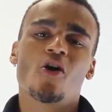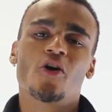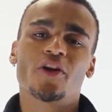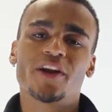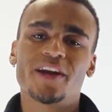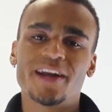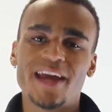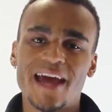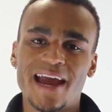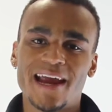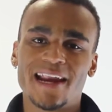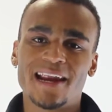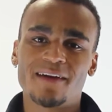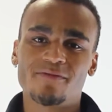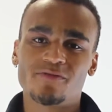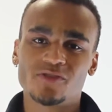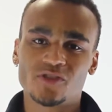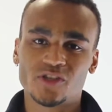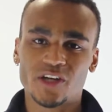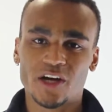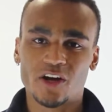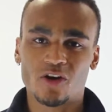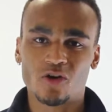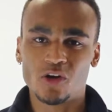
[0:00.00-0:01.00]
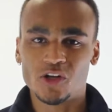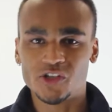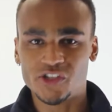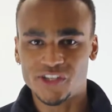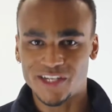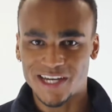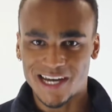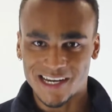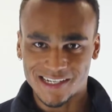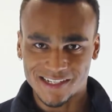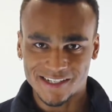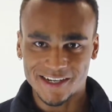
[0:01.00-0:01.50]
on an A-level
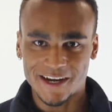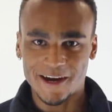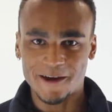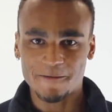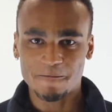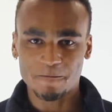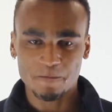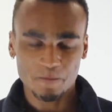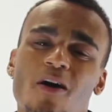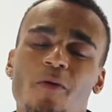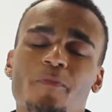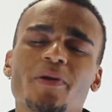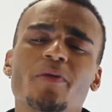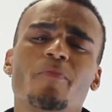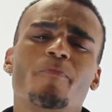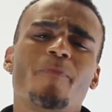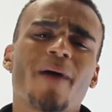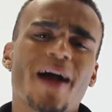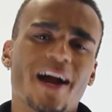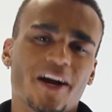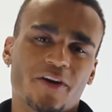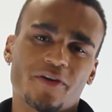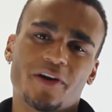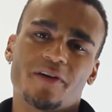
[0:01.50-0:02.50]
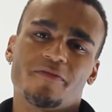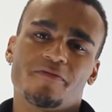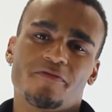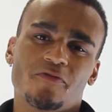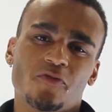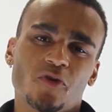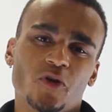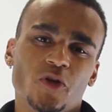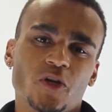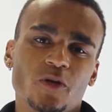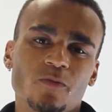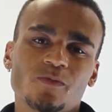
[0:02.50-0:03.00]
psychology essay. Now, a bit of background
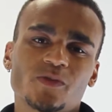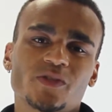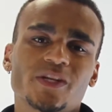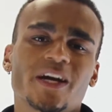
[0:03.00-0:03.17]
for you.